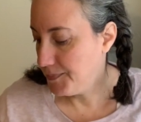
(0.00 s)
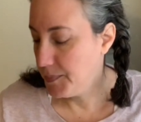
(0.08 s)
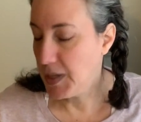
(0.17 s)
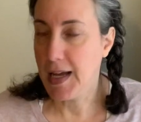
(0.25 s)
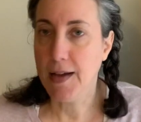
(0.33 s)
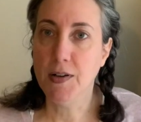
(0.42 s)

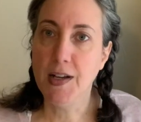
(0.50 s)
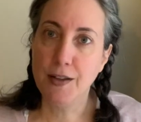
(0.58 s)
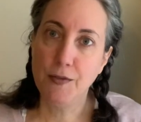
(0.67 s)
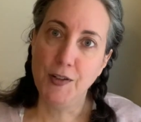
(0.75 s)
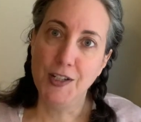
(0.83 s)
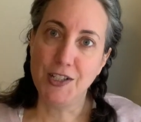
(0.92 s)
But I have another
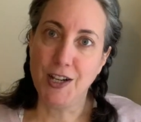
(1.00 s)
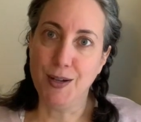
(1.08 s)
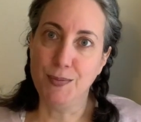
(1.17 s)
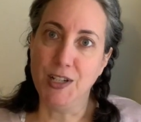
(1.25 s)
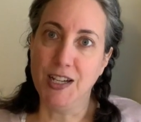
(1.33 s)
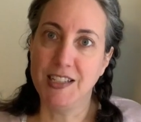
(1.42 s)
finished
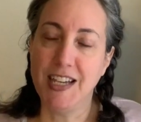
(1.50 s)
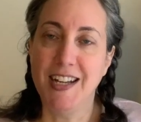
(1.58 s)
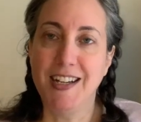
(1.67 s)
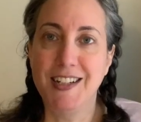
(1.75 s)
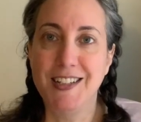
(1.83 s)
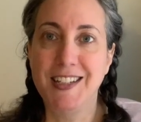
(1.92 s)
object, and
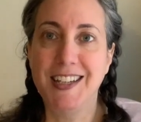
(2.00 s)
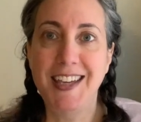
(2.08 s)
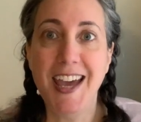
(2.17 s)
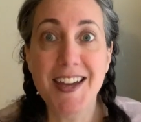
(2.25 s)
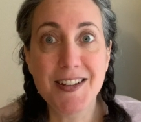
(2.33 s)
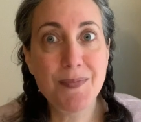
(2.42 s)
it is
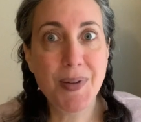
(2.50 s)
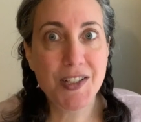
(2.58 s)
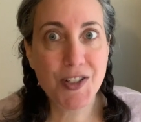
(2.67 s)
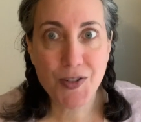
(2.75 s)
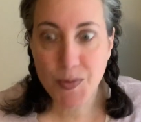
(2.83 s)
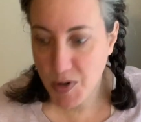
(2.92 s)
again by
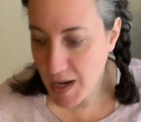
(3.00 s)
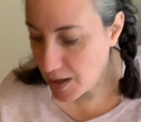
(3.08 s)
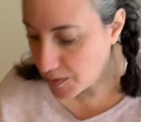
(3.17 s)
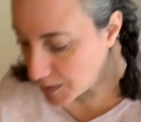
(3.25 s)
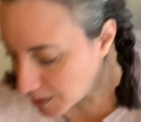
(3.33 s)
Jody Brown,